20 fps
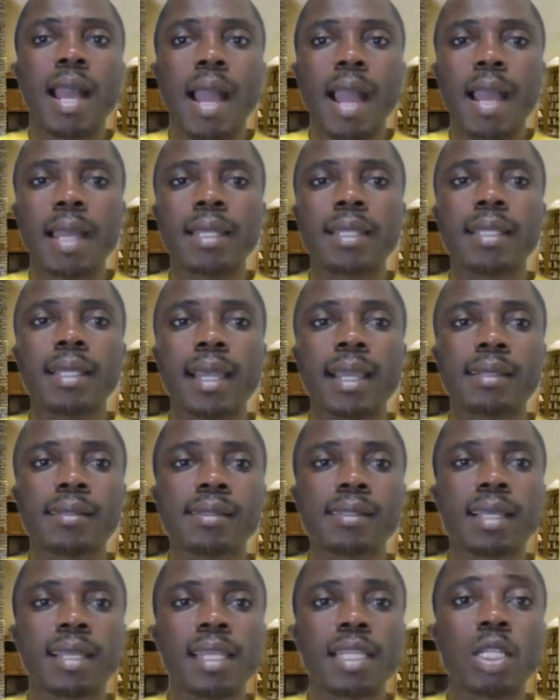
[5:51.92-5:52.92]
and
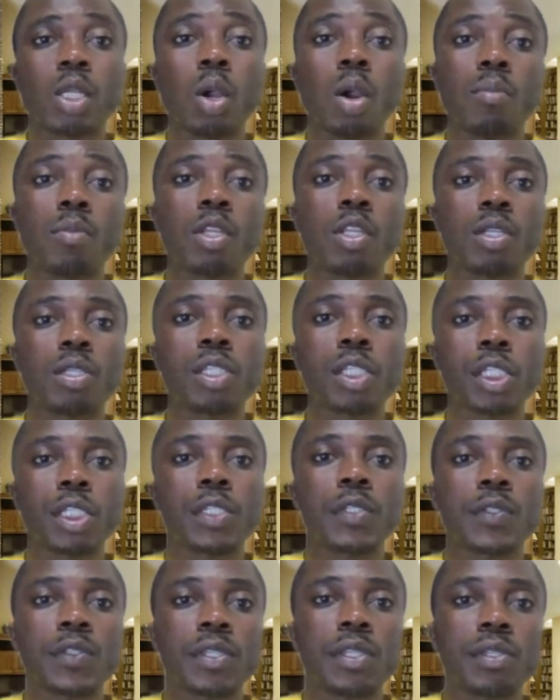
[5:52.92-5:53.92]
excellent
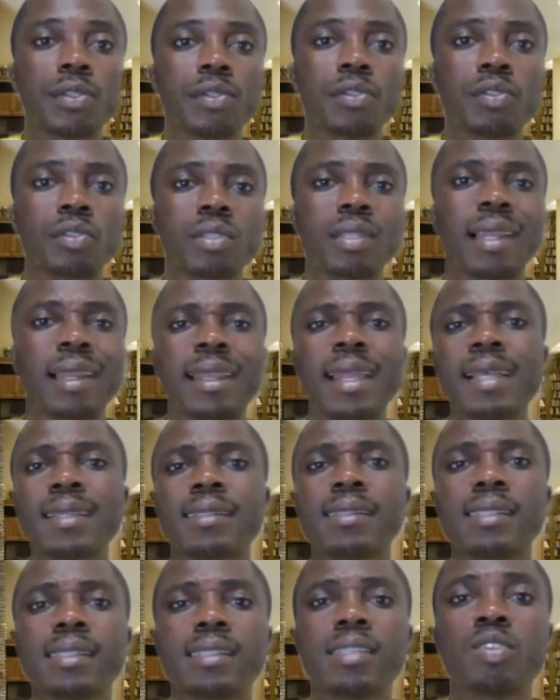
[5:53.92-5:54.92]
communication skills.
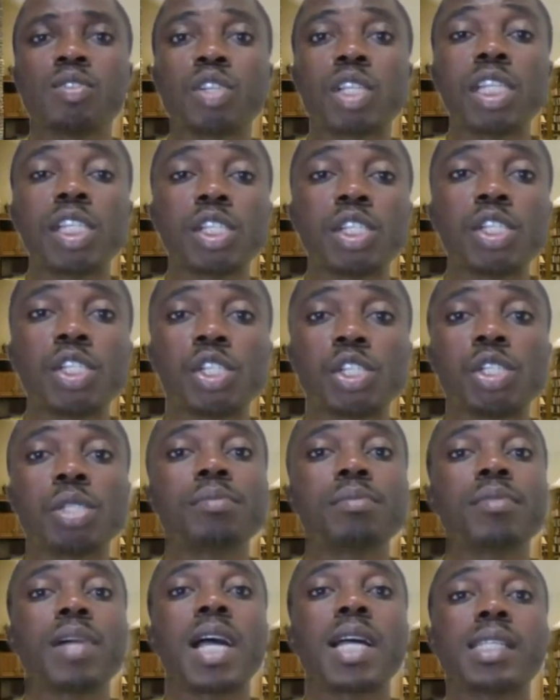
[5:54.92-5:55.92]
Lastly, the
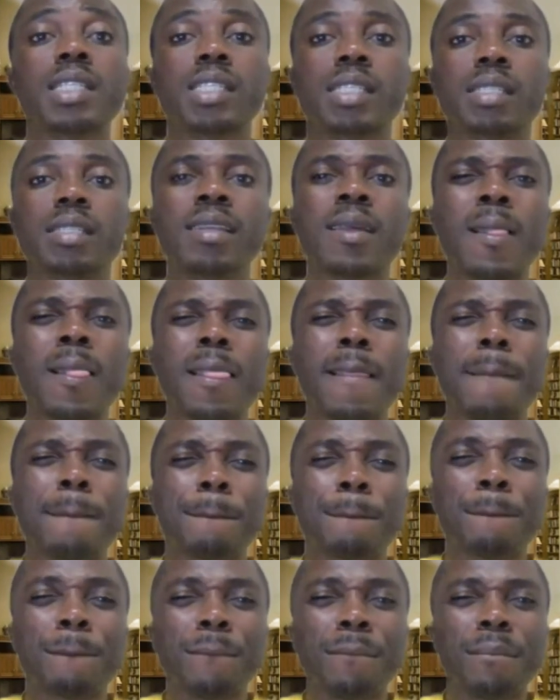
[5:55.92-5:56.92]
relationship manager
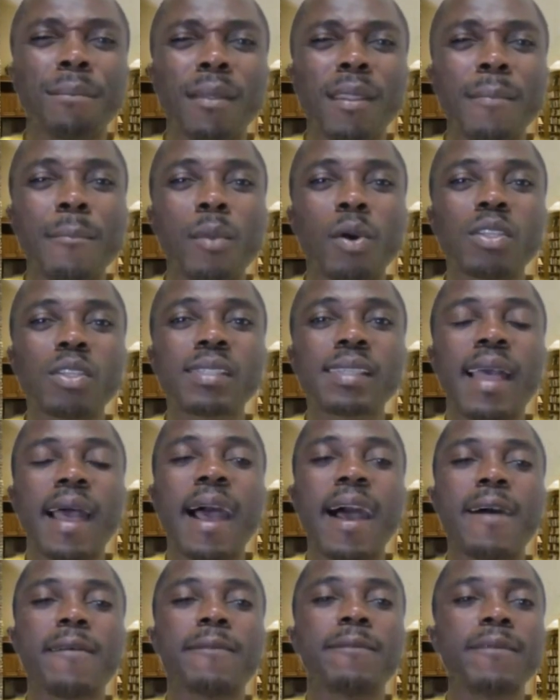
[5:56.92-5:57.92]
must
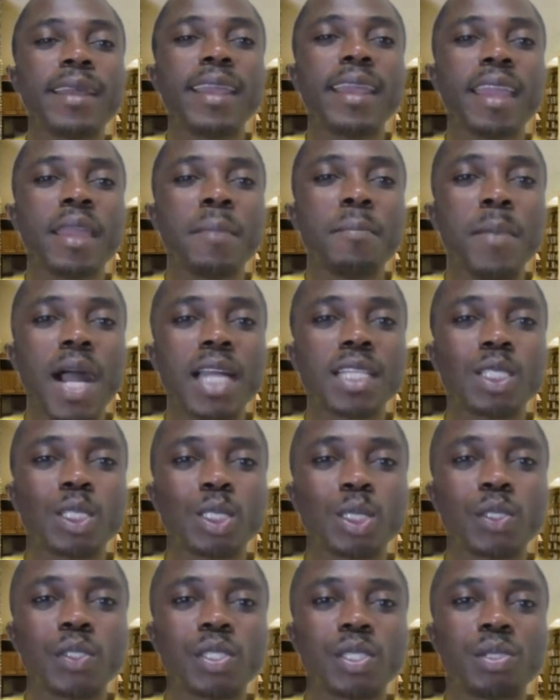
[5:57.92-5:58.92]
have a
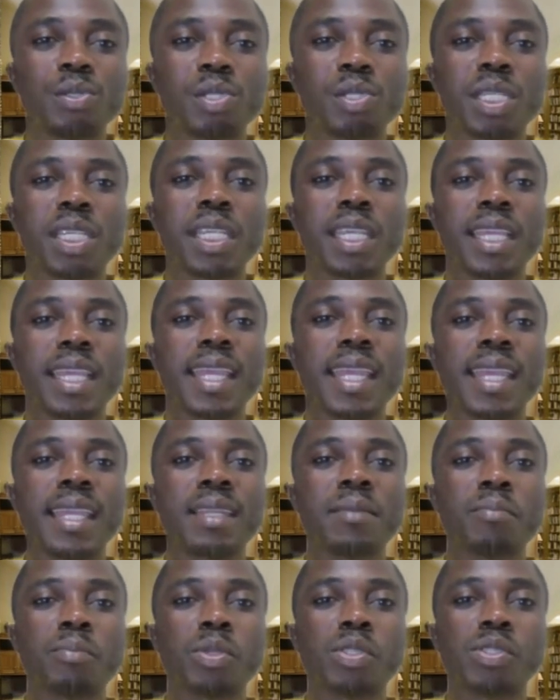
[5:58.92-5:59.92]
bachelor's degree
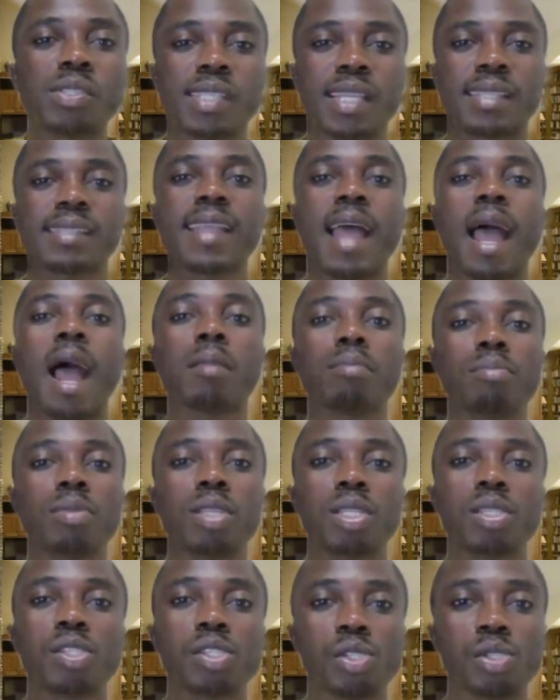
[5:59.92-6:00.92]
in business
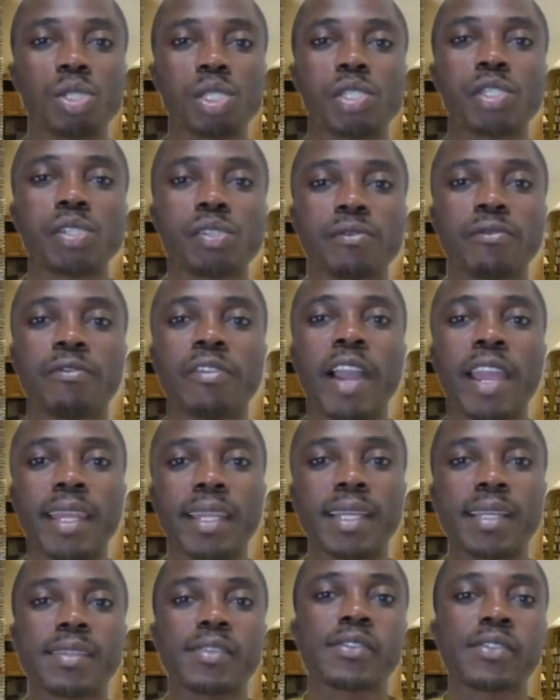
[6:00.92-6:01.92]
administration,
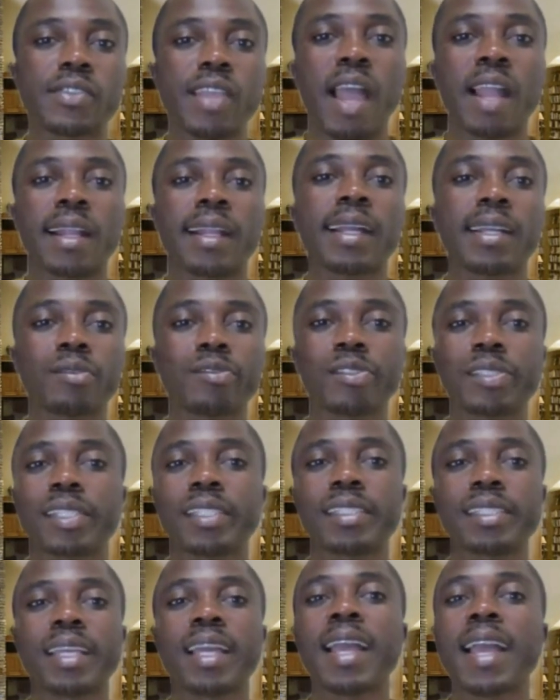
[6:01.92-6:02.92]
finance,
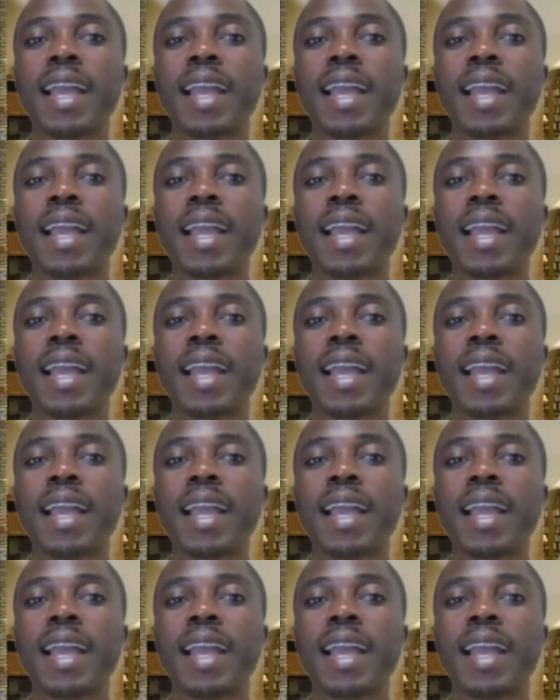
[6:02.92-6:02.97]
accountant,